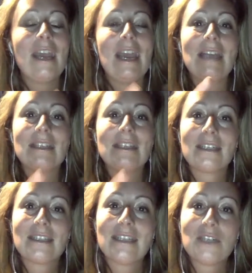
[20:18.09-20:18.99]
as
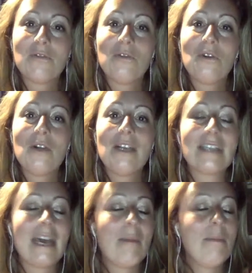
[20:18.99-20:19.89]
successful, as
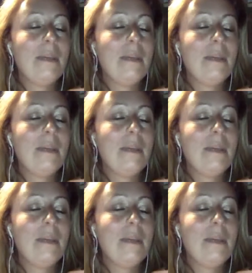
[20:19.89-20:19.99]
happy,